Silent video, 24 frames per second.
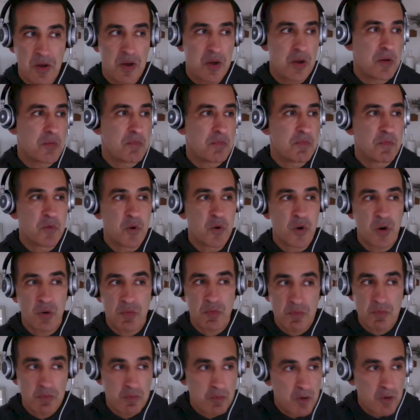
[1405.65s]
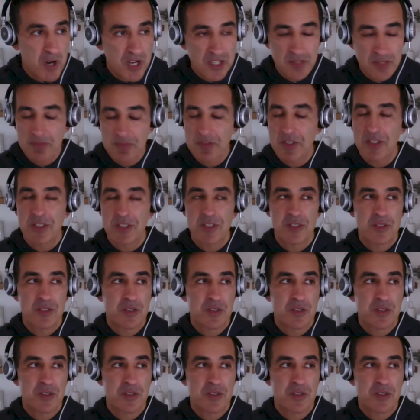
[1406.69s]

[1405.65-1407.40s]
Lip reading: a more prosperous,